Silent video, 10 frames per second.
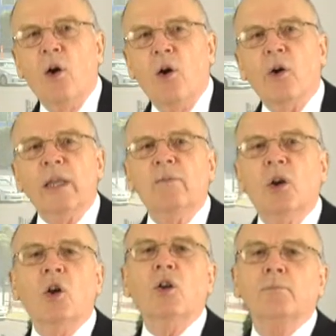or even
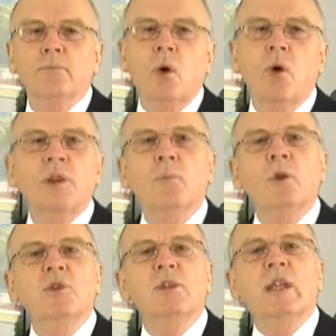a lot more than
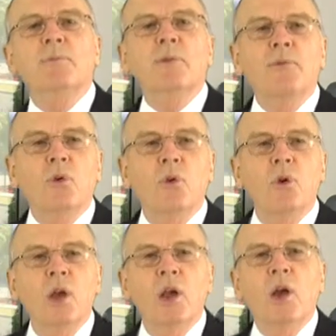what you did before